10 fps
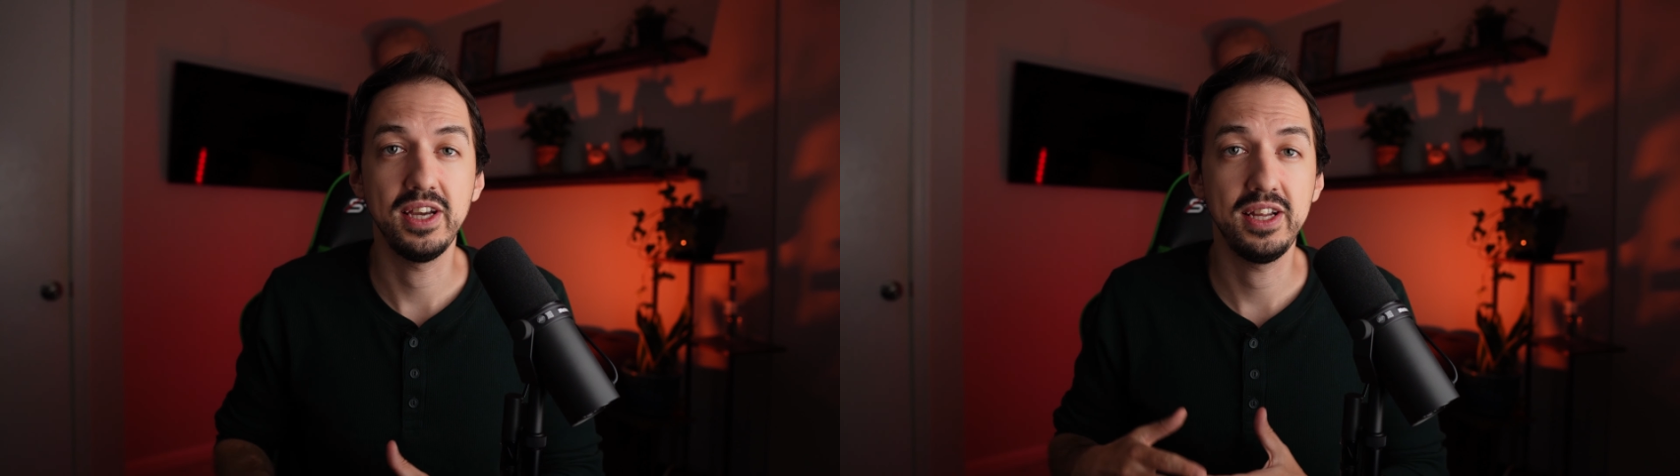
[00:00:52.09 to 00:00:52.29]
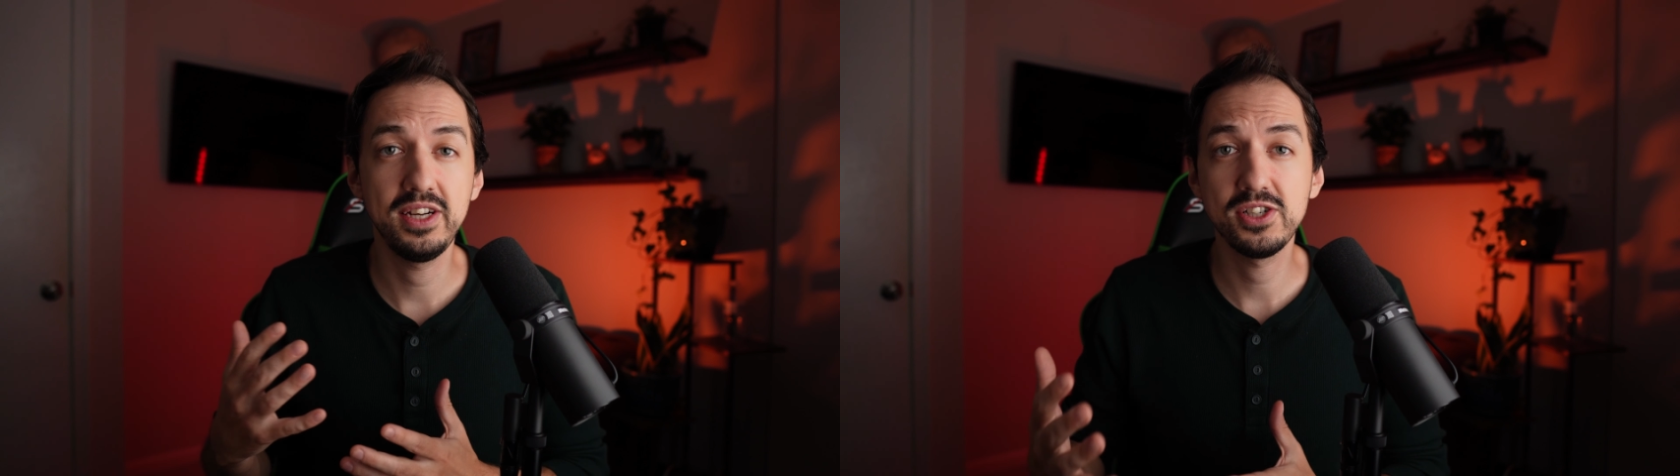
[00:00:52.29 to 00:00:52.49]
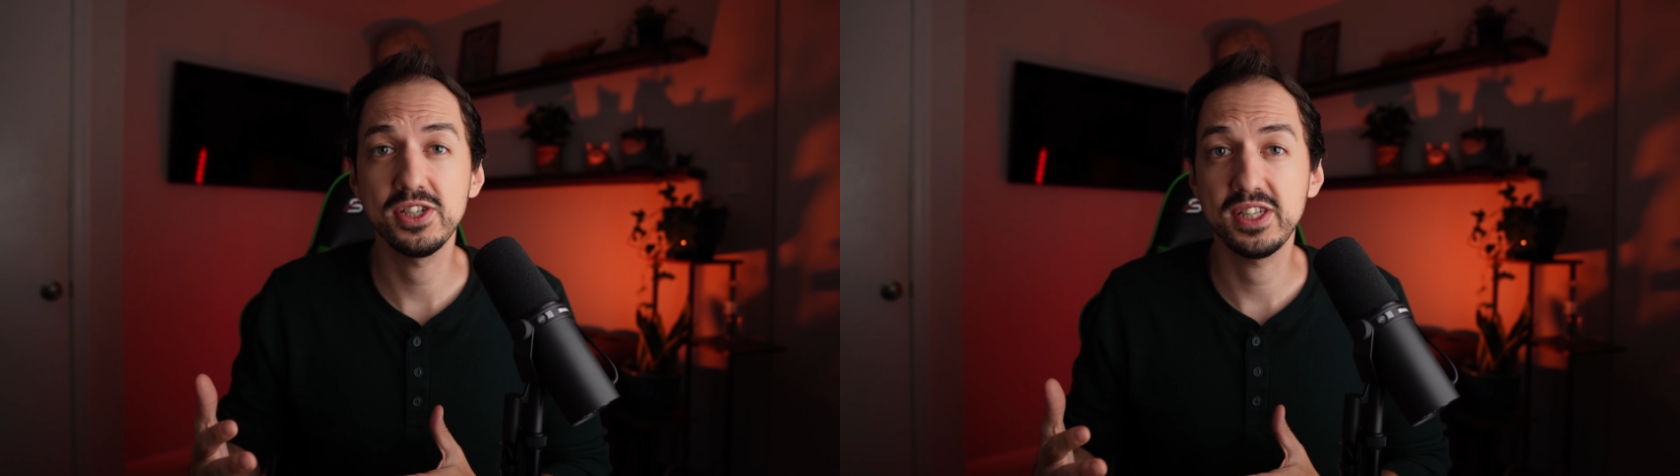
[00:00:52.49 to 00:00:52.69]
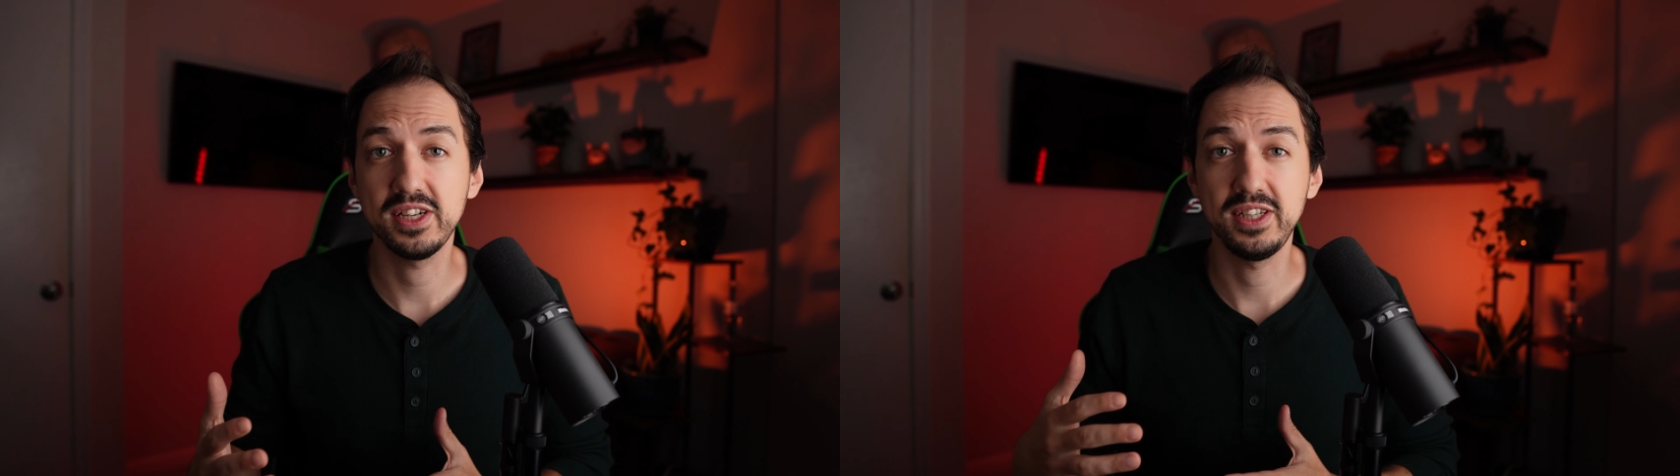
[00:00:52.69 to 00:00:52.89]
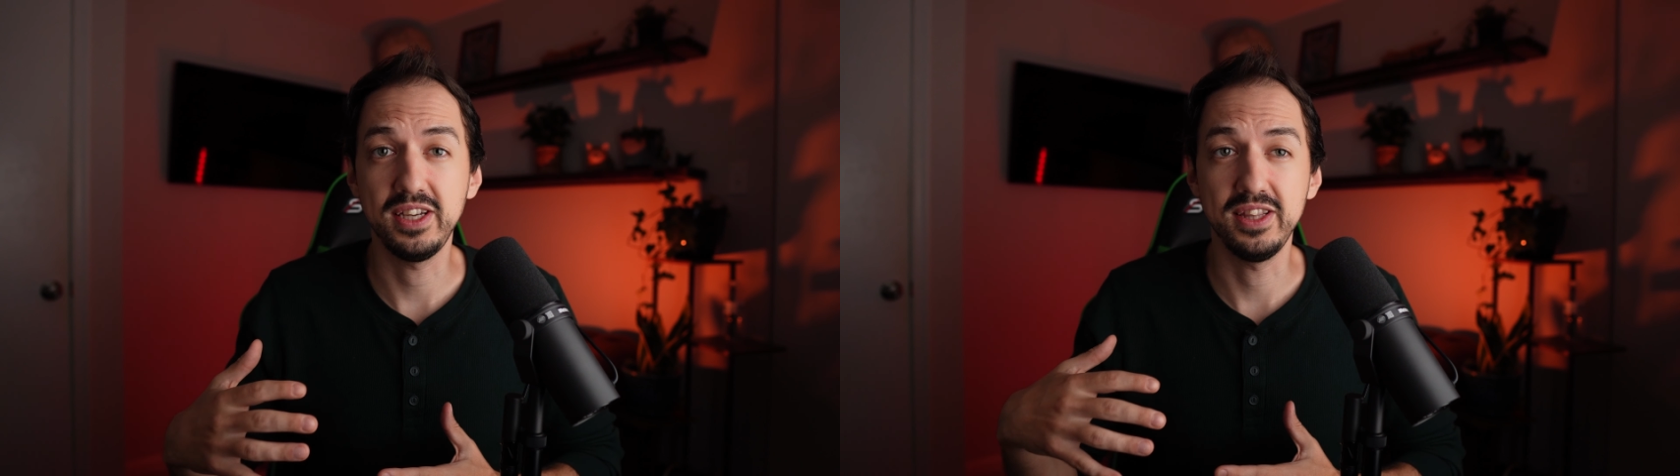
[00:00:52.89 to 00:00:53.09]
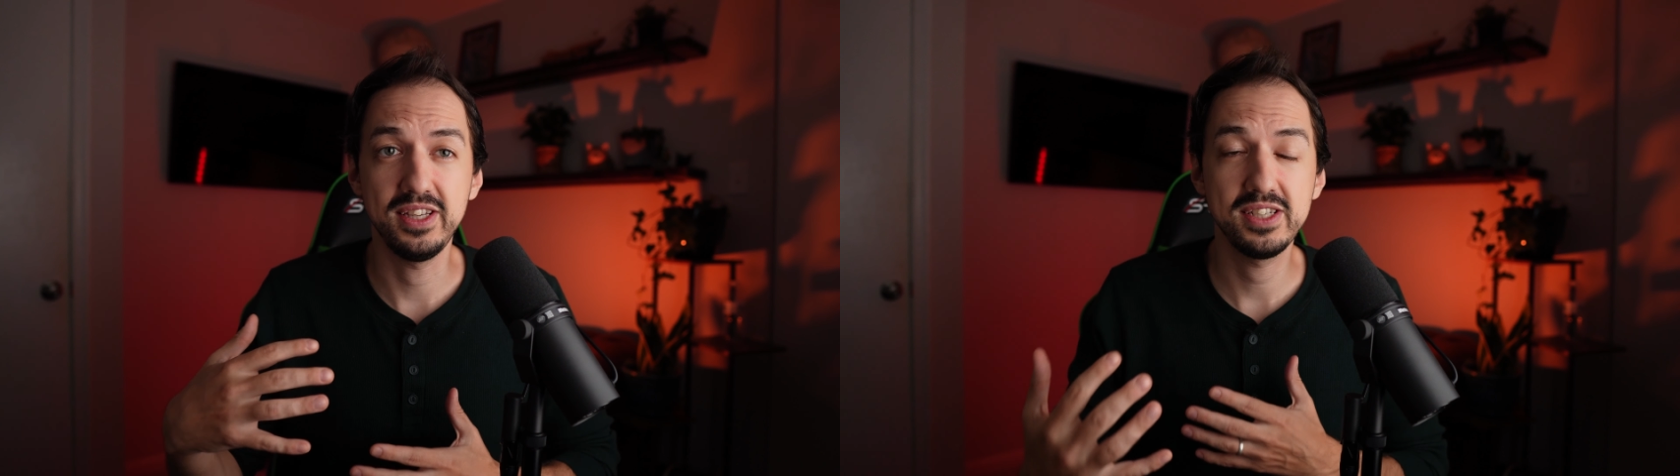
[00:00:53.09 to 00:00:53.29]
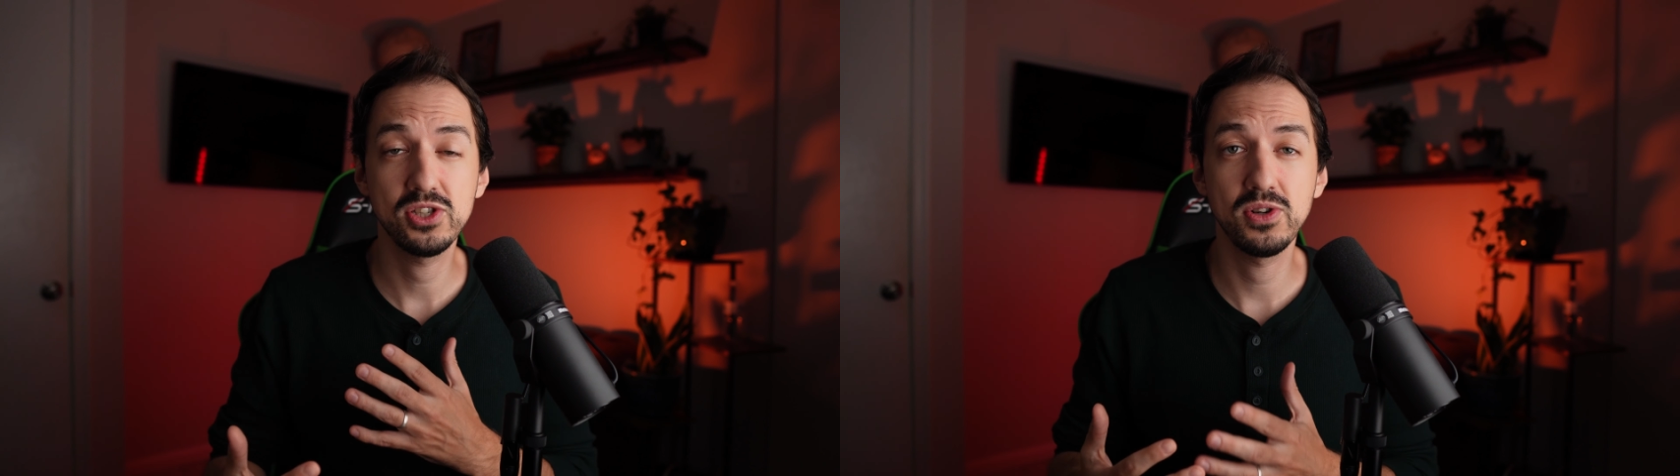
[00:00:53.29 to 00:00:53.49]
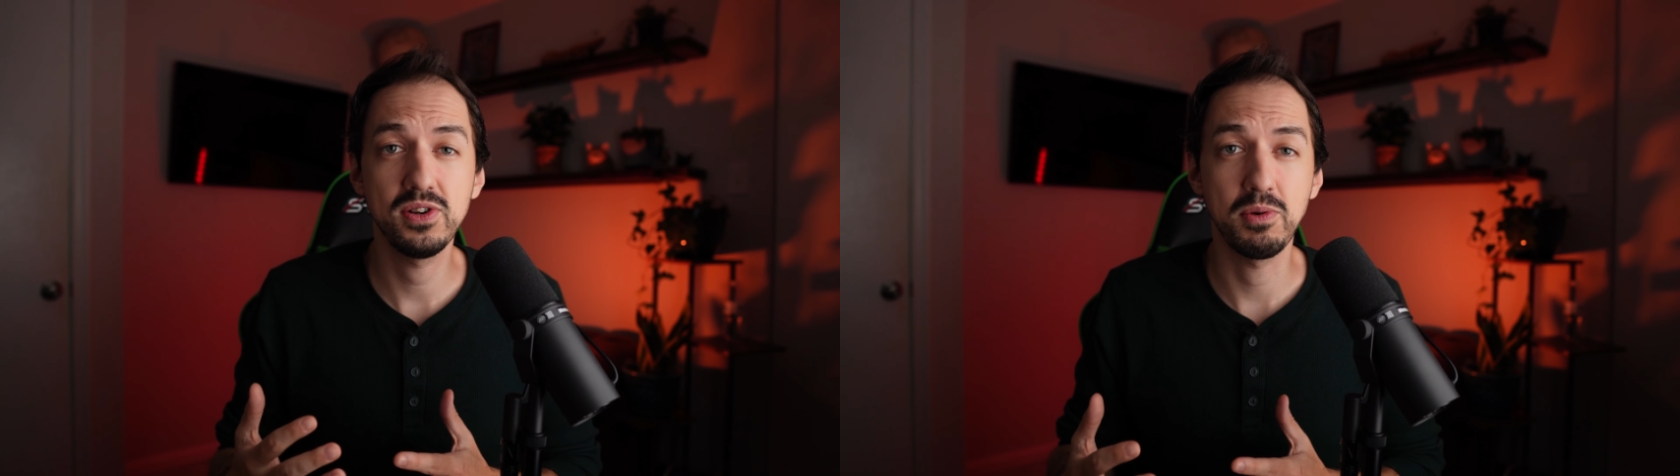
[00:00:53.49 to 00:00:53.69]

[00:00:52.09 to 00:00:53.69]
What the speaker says: And interestingly, this sort